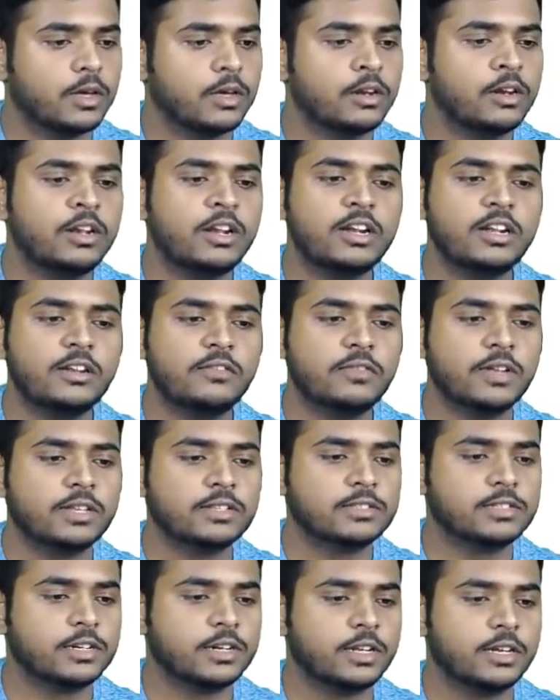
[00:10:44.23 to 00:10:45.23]
Relative
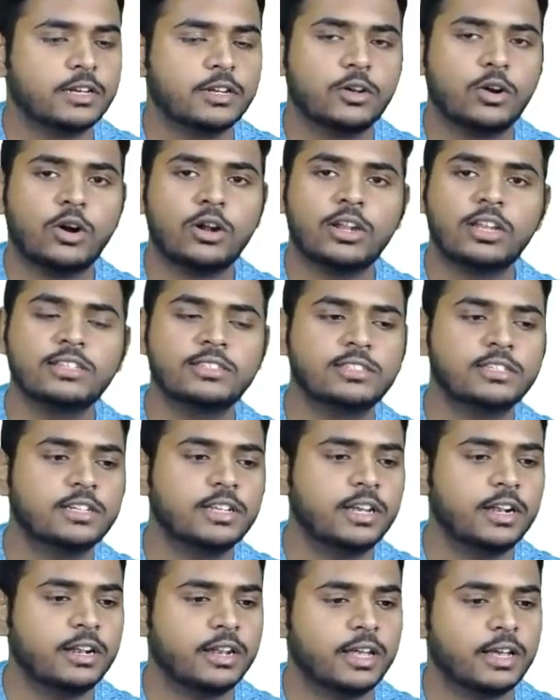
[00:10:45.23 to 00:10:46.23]
density or
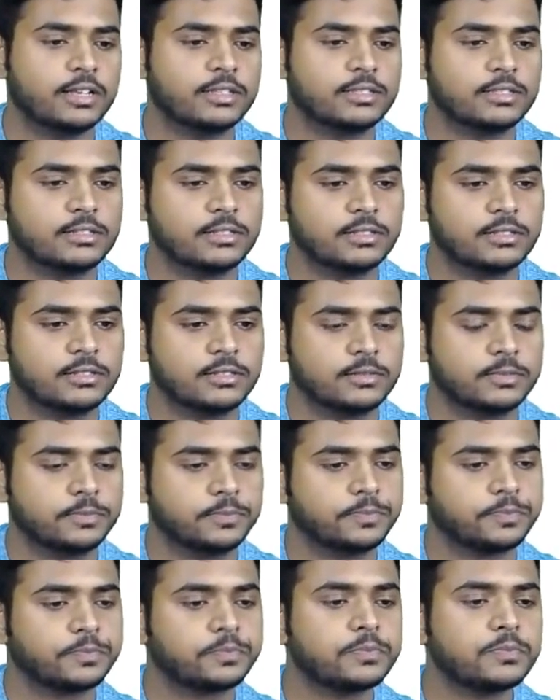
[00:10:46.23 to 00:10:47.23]
density index.
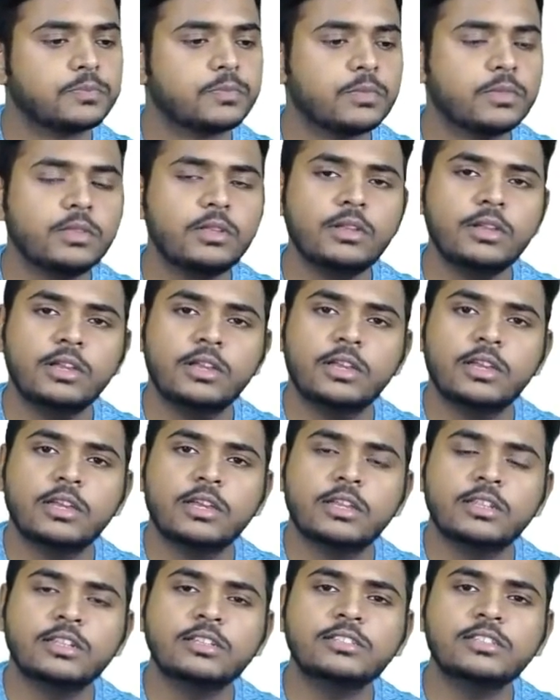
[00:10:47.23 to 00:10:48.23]

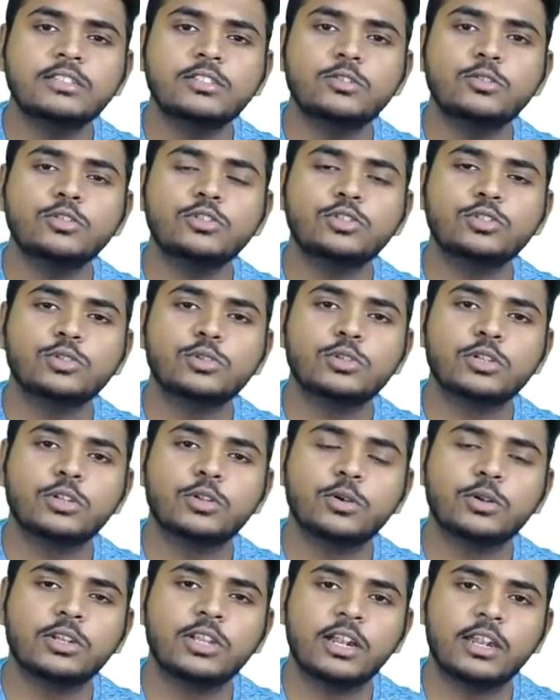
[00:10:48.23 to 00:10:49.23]
This is used to
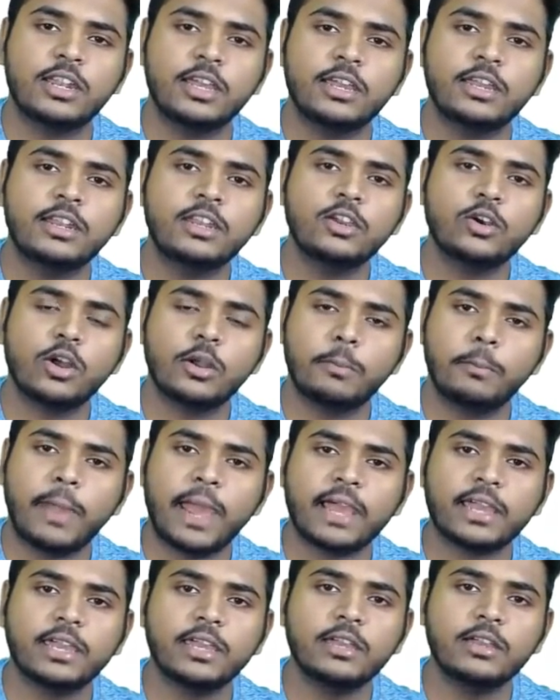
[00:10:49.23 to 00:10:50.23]
denote the degree or
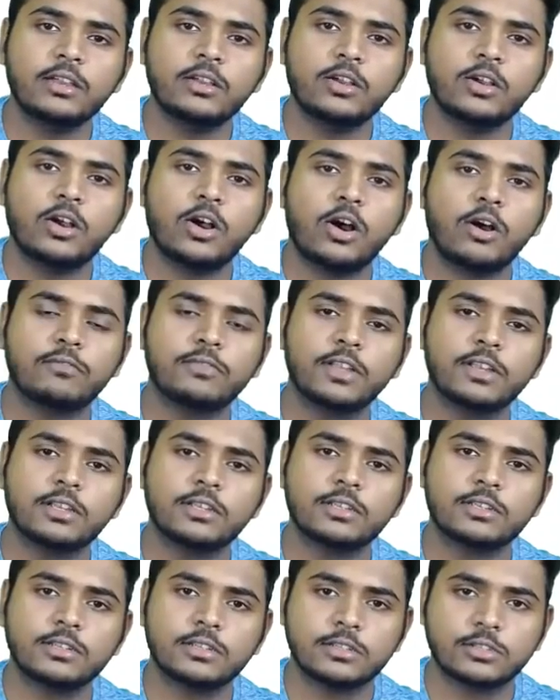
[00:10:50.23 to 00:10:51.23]
packing of
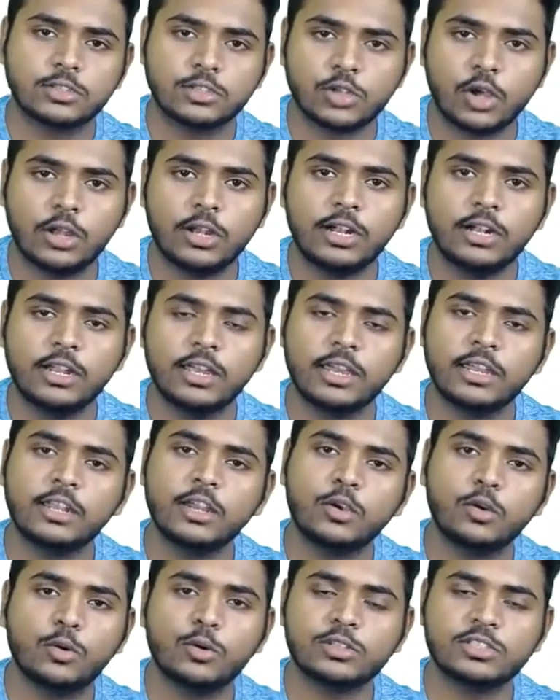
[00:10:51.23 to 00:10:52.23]
the solid in a
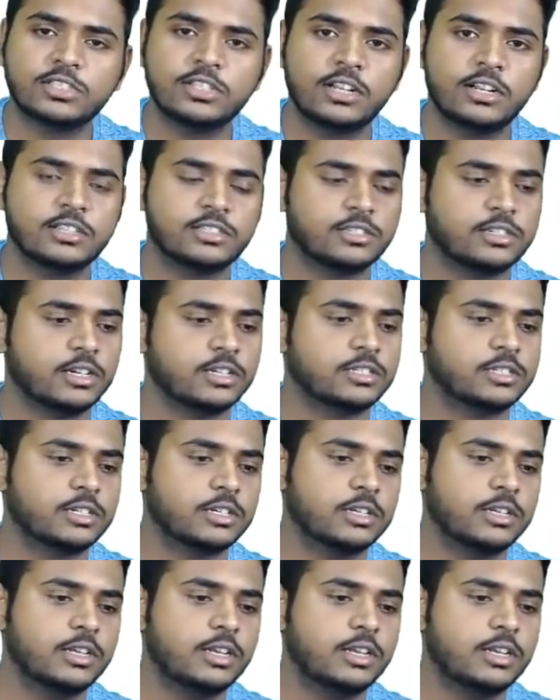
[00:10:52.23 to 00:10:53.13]
coarse-grained structure.